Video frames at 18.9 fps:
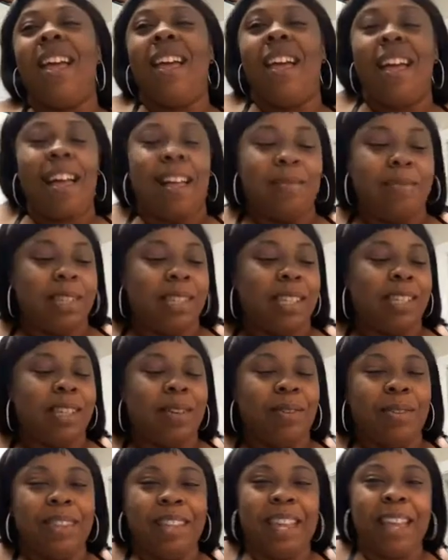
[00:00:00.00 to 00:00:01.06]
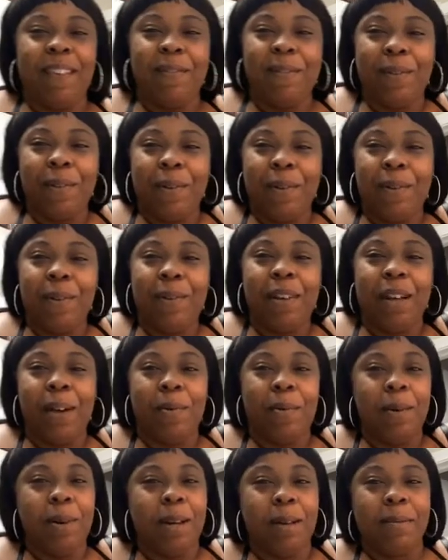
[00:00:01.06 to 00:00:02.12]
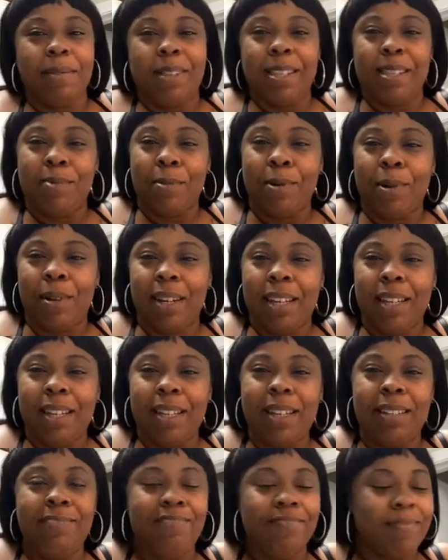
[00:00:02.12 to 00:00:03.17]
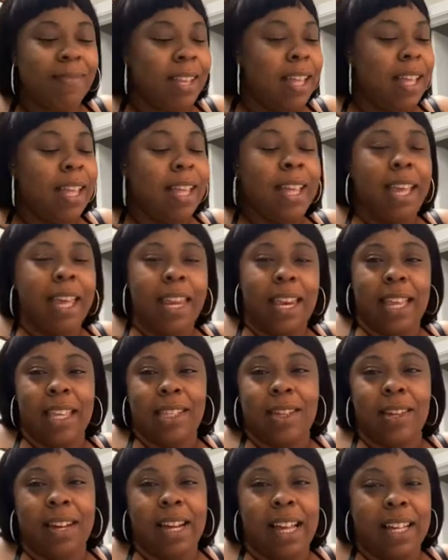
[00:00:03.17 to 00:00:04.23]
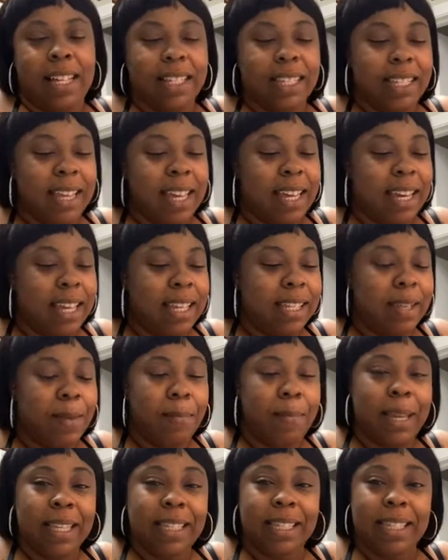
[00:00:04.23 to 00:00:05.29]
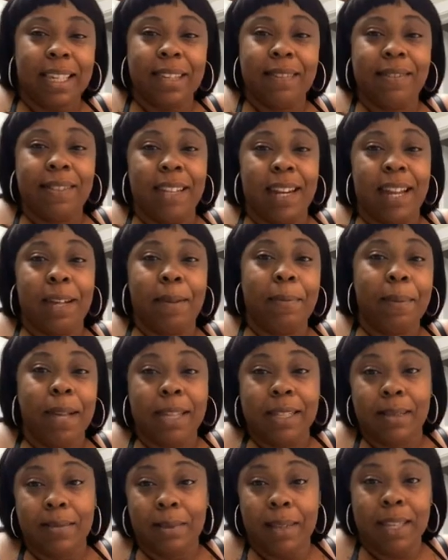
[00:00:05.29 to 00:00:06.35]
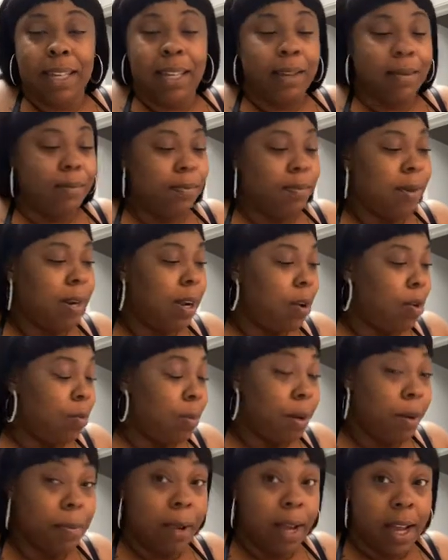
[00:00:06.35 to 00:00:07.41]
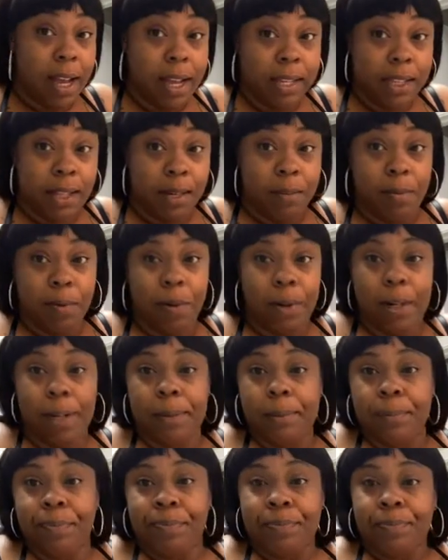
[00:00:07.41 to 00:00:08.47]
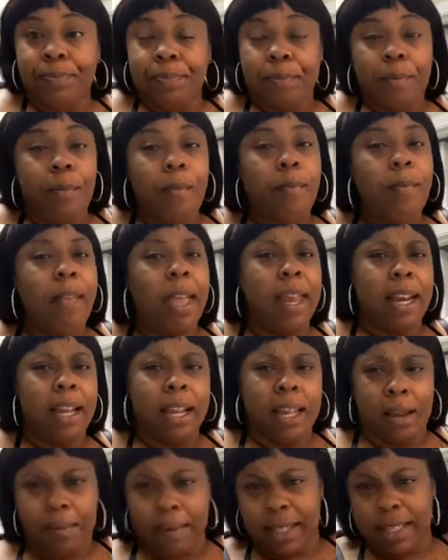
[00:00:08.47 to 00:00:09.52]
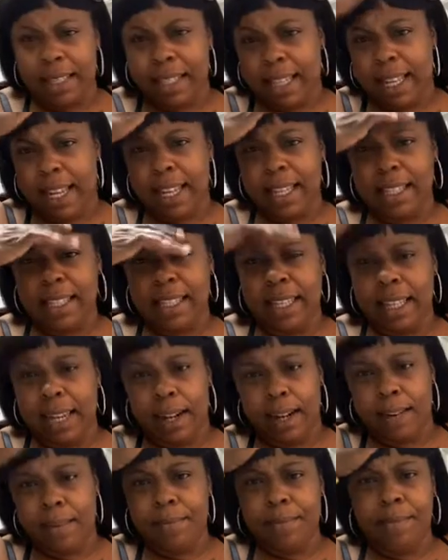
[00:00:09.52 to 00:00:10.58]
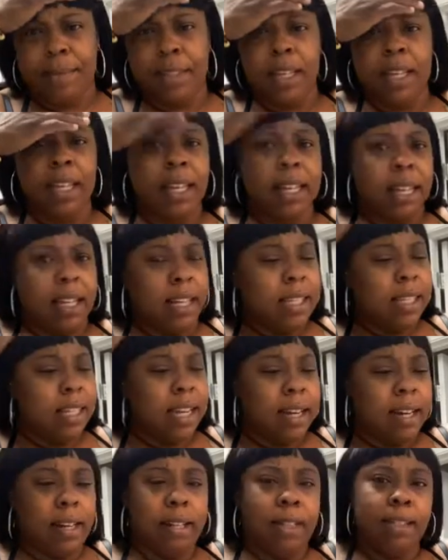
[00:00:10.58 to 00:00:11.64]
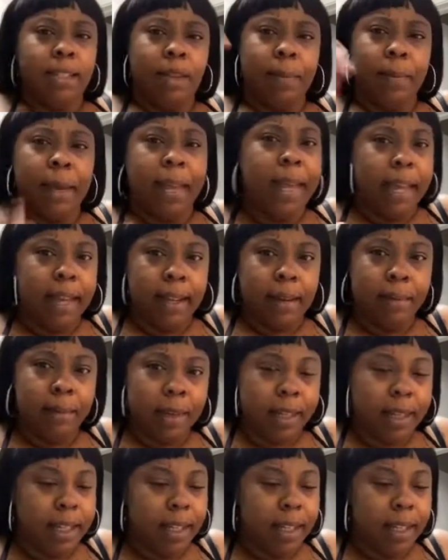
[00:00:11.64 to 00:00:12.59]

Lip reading: I'm just so thankful. I woke up this morning, and that's all I can say. That's the best gift that I can possibly get is when I open up my eyes in the morning. And I can't wait to take out this hair. This hair is so bad, but